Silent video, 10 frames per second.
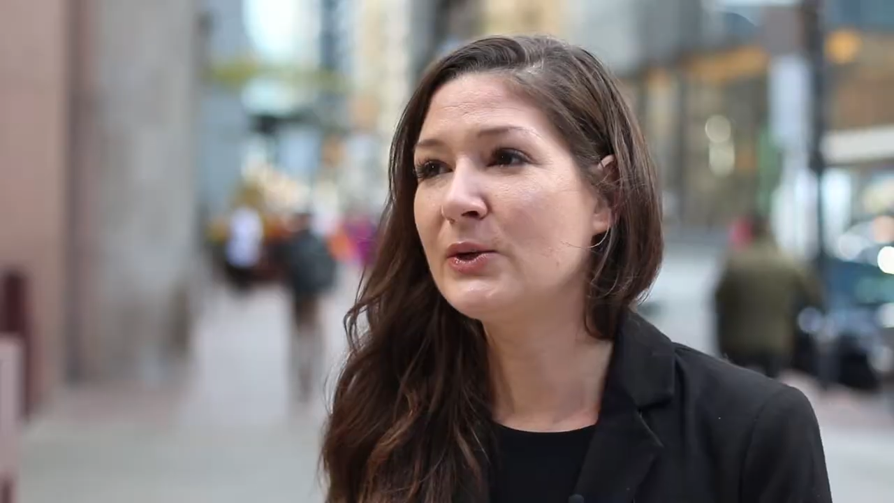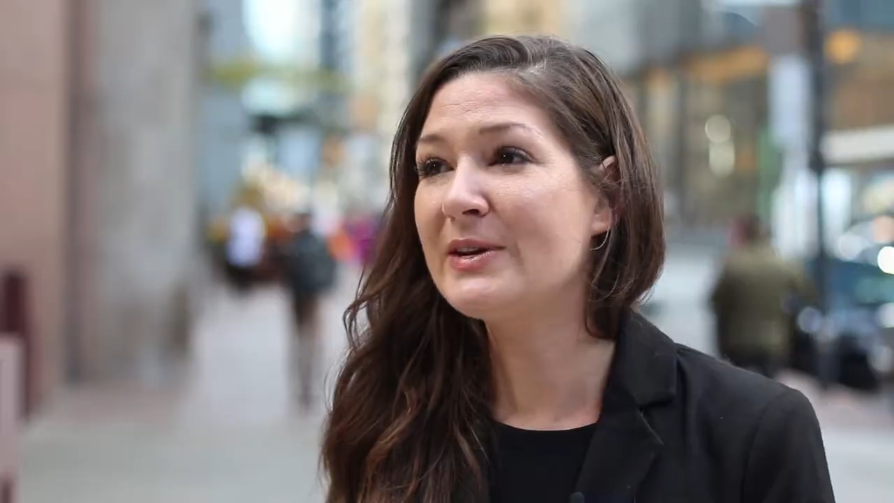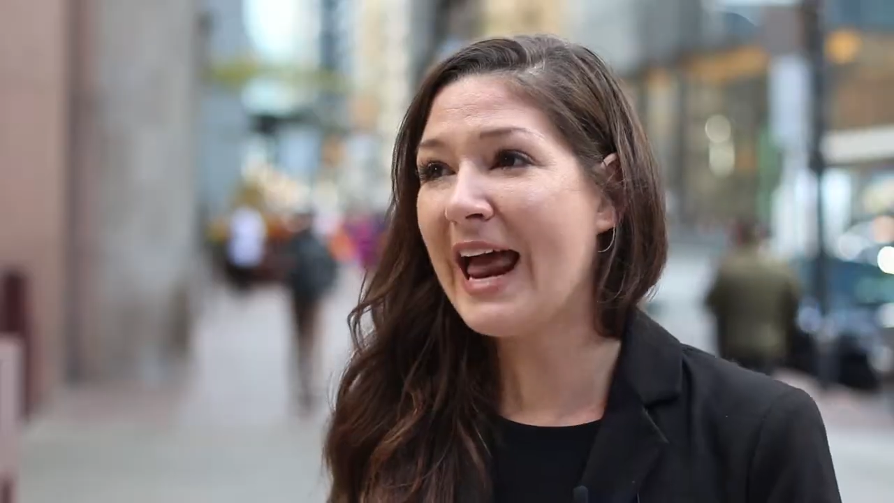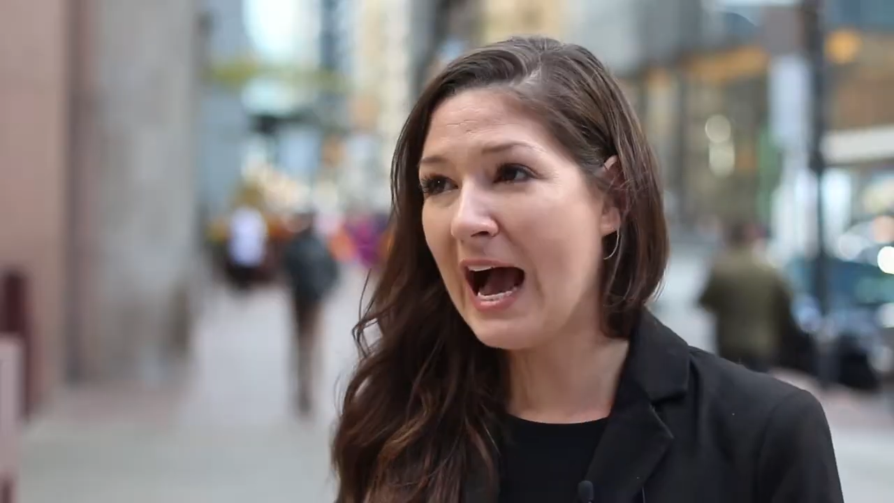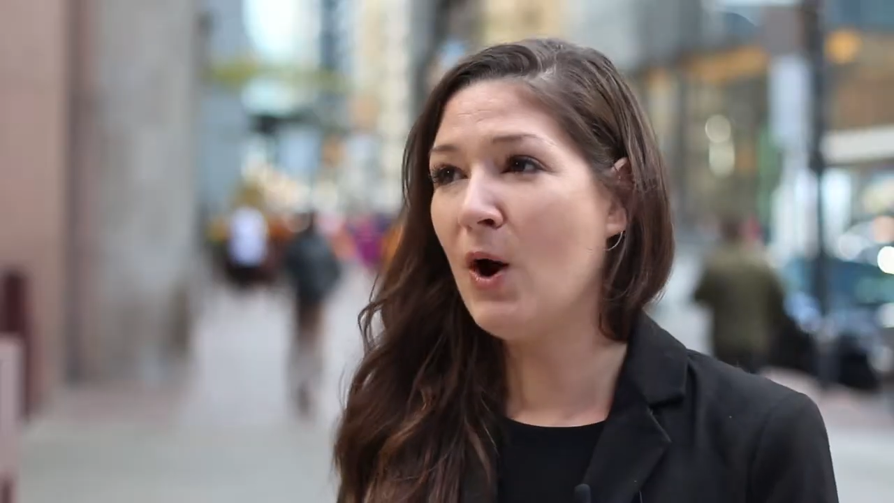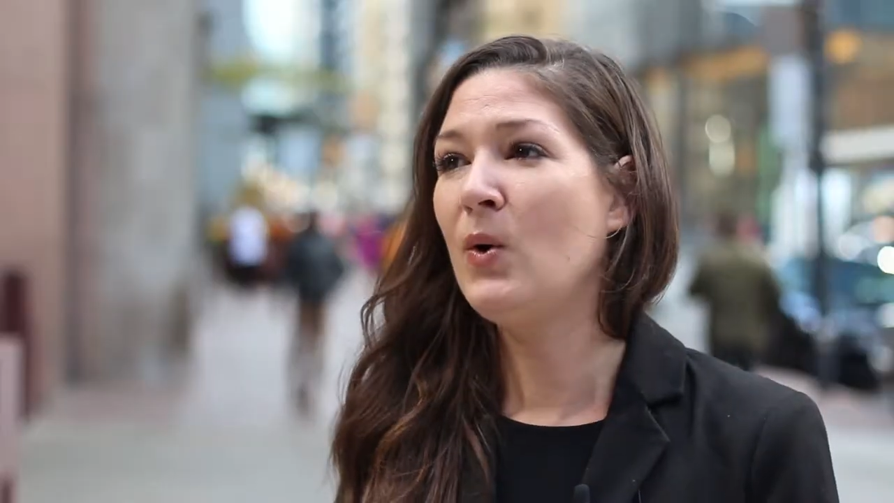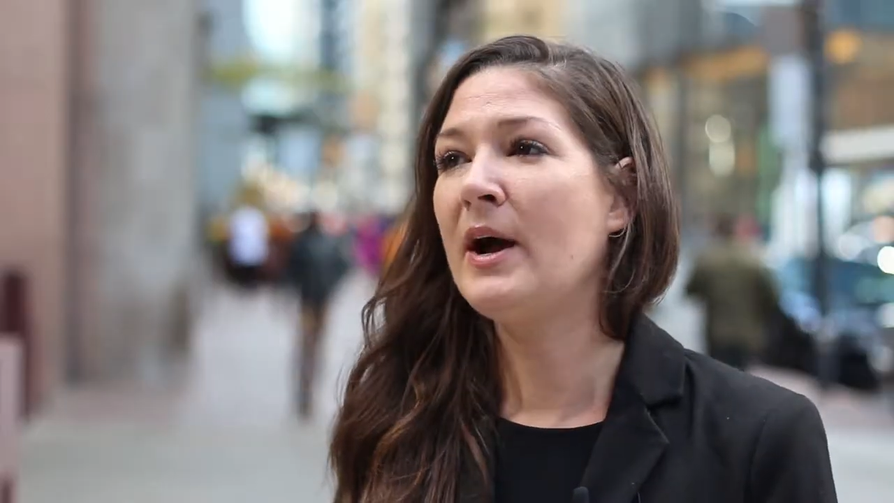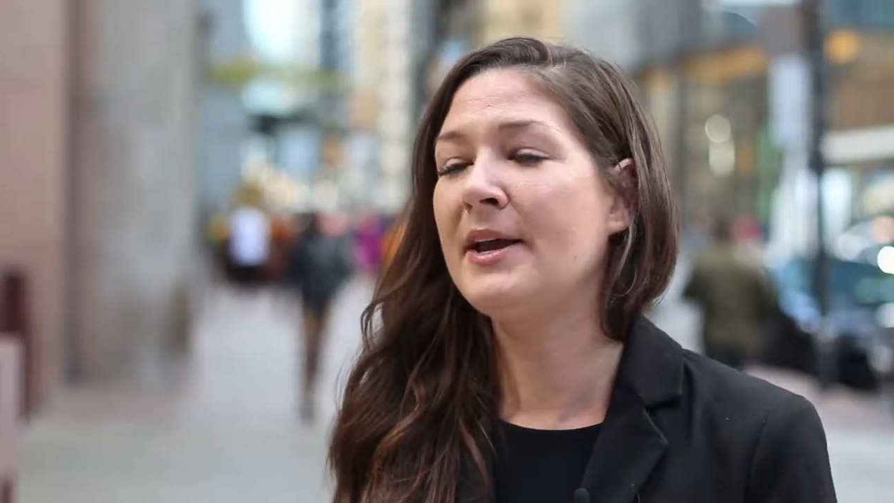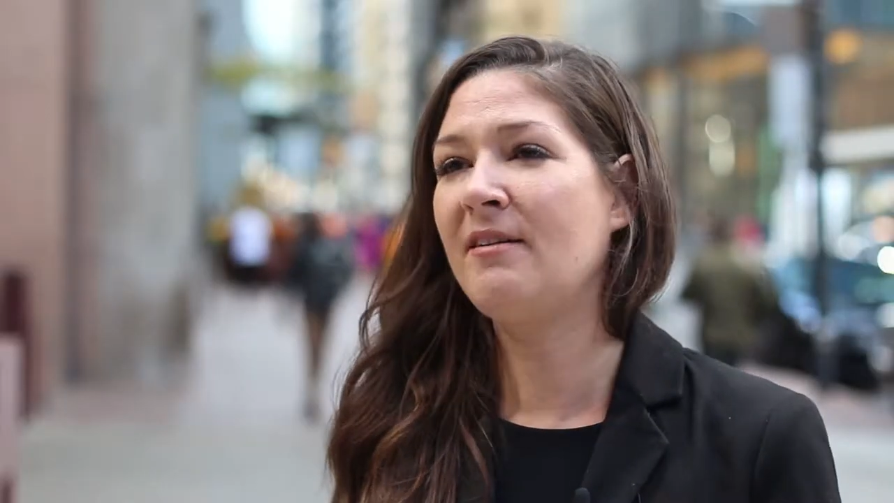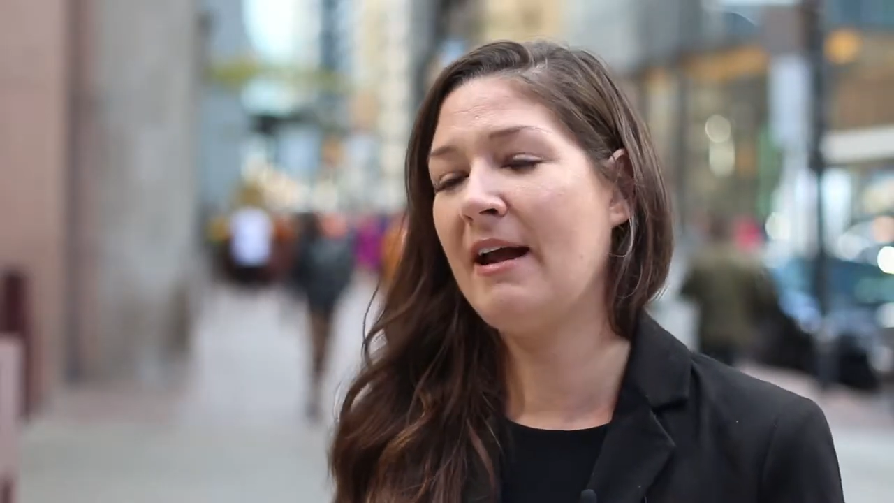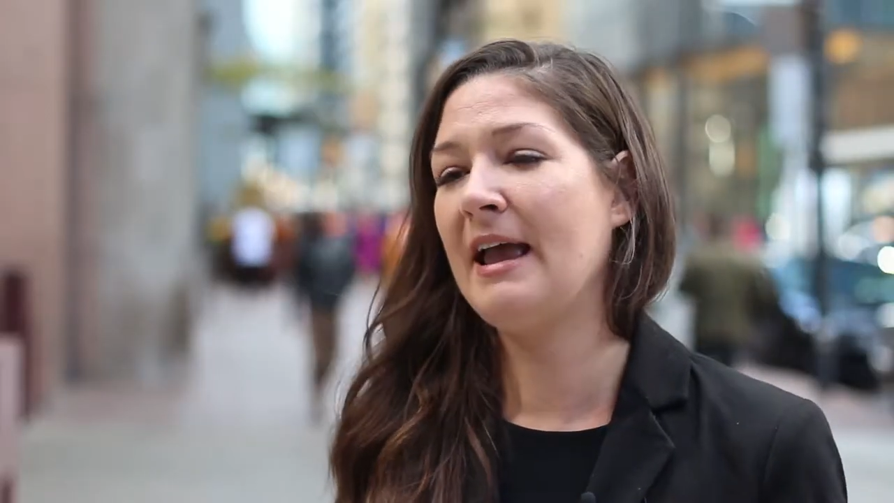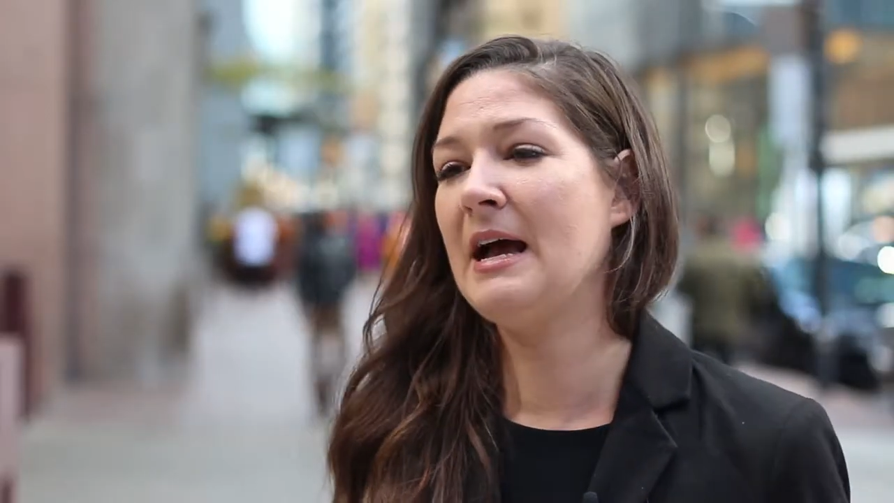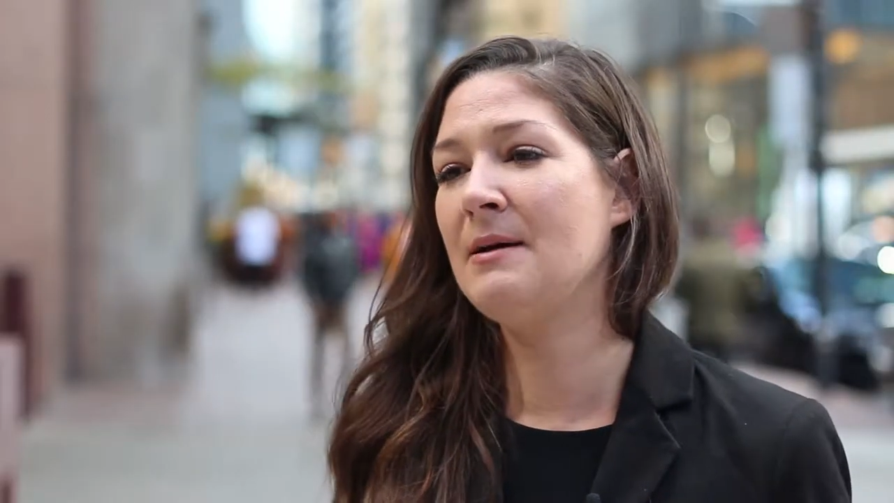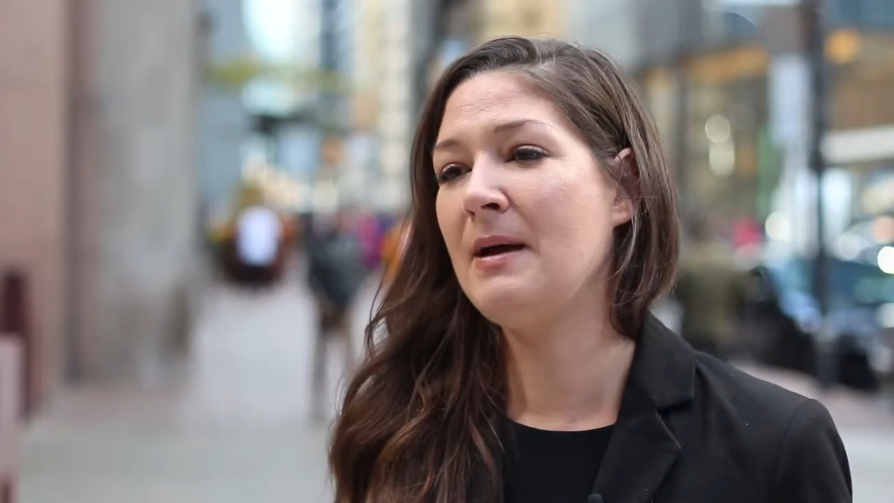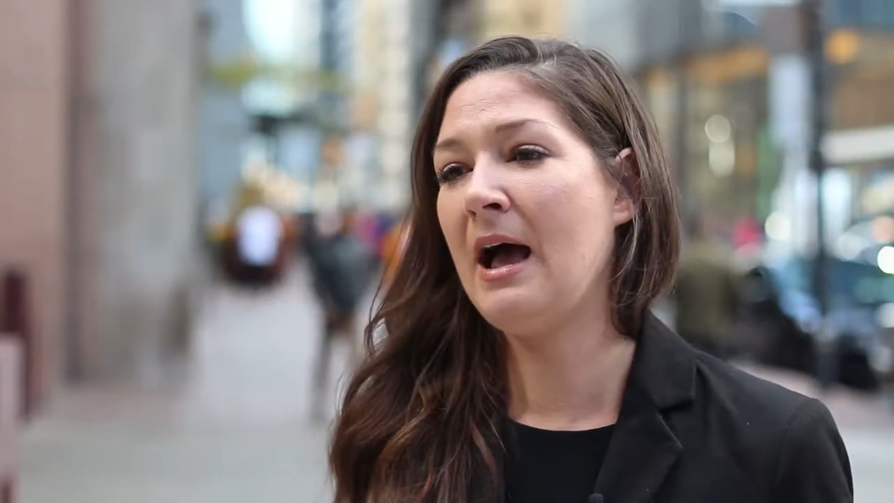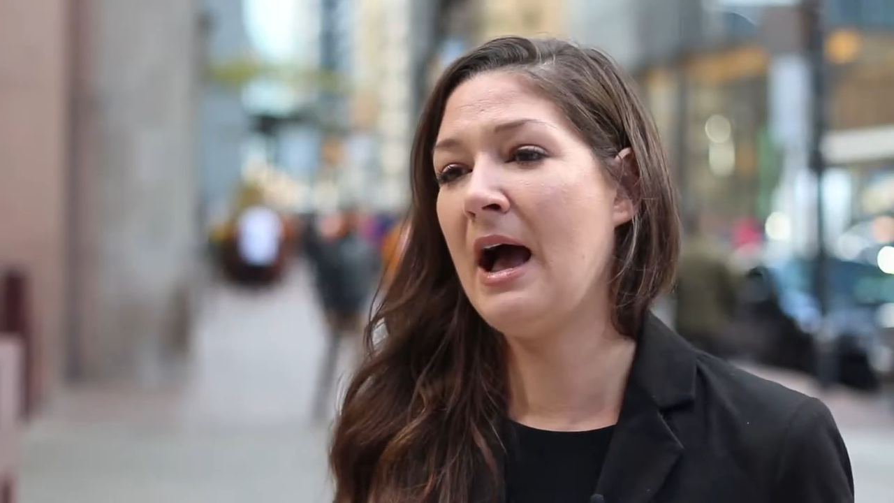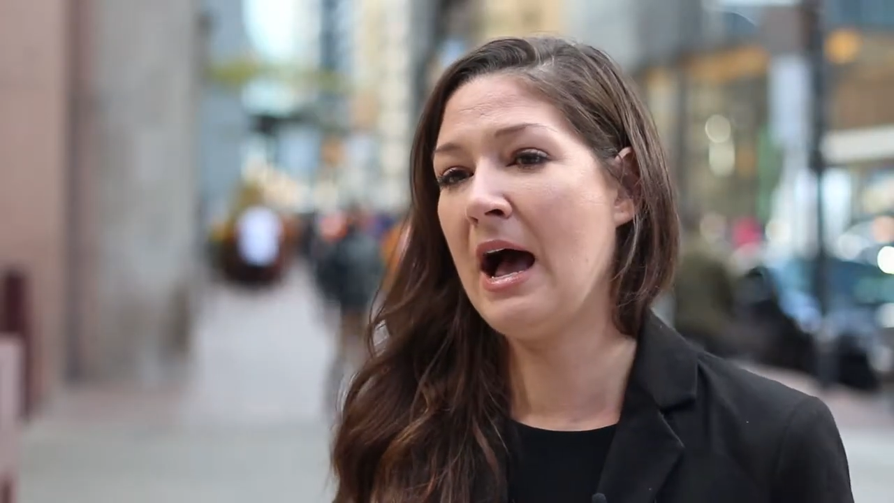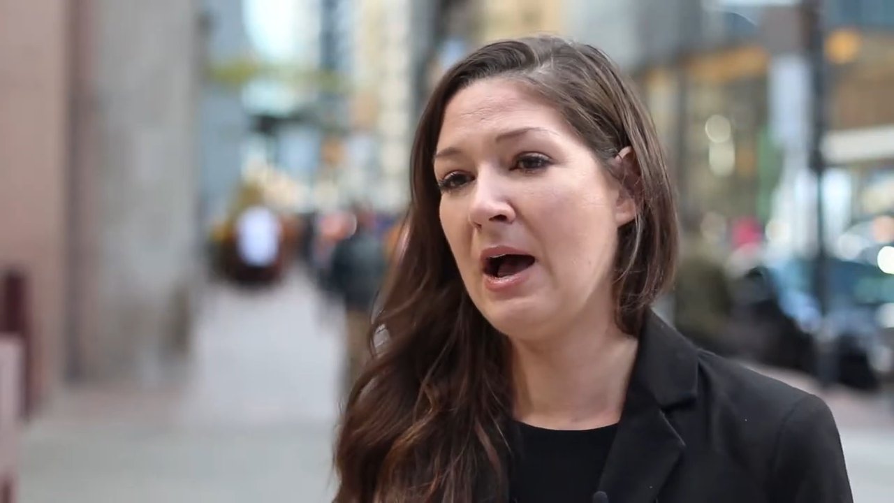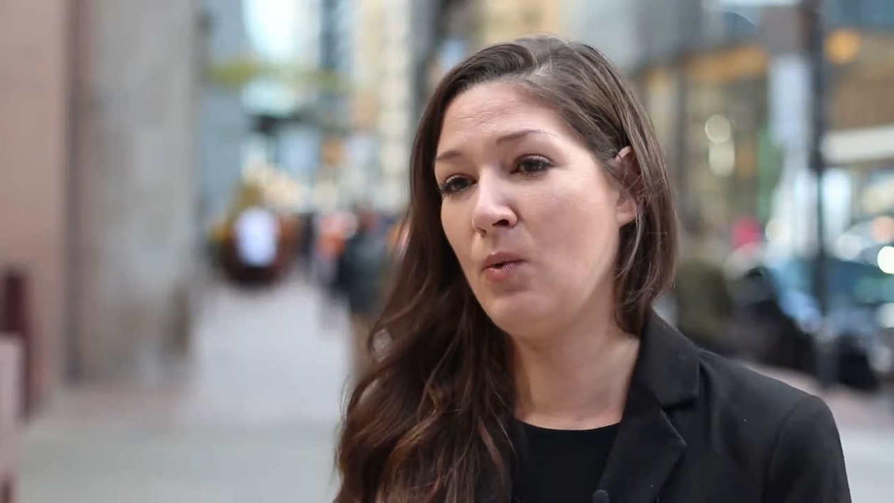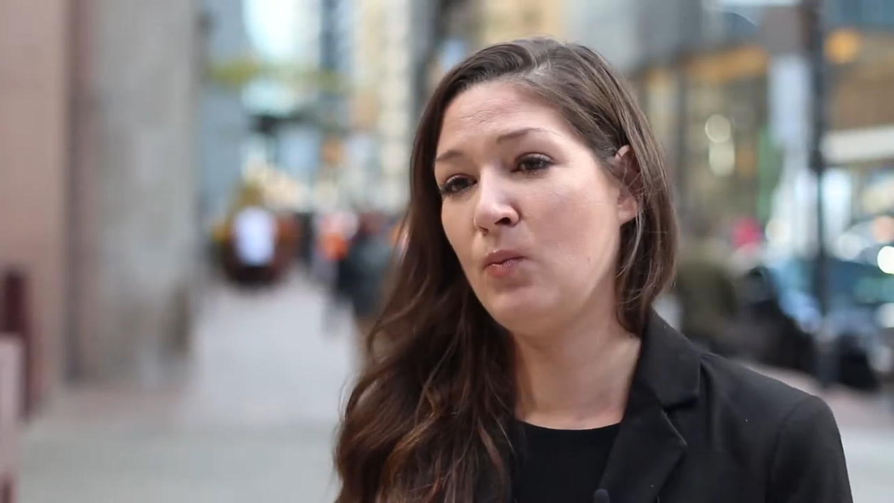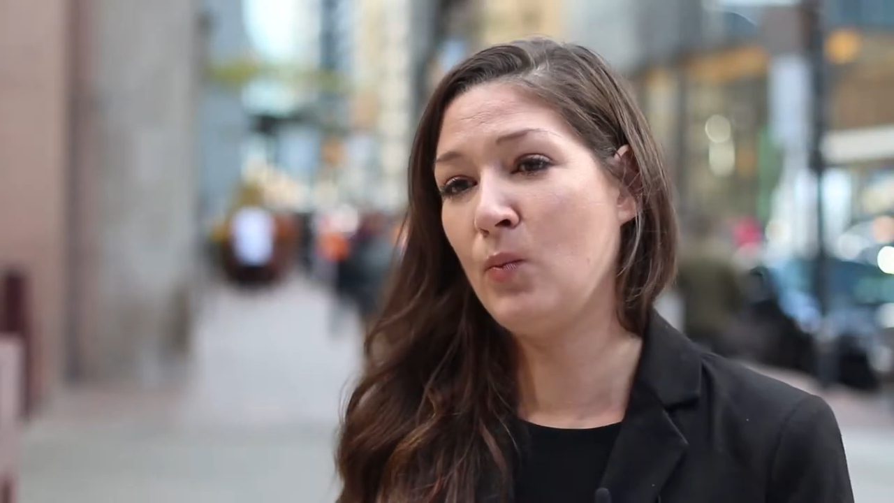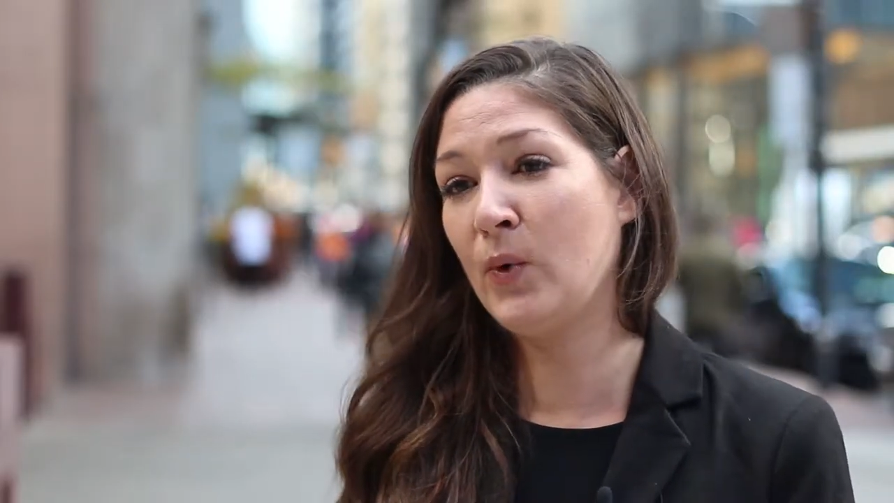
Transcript: So now here I am